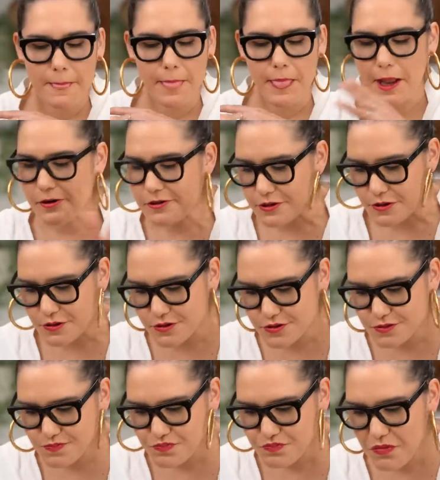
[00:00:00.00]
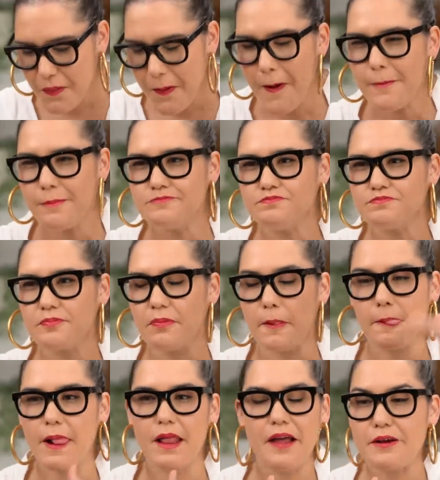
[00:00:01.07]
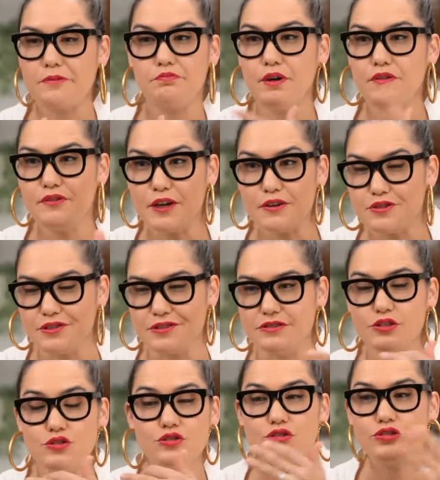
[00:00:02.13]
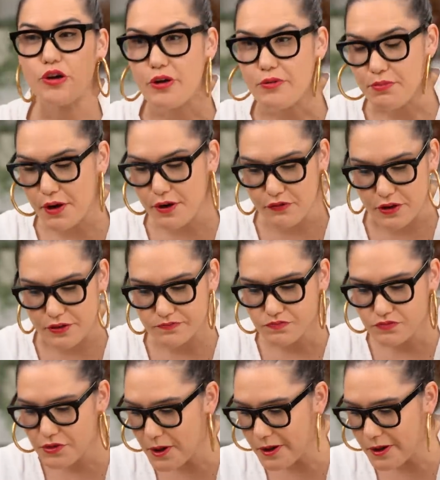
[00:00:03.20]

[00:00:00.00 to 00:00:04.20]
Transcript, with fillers: That is like perfection. It's so perfect.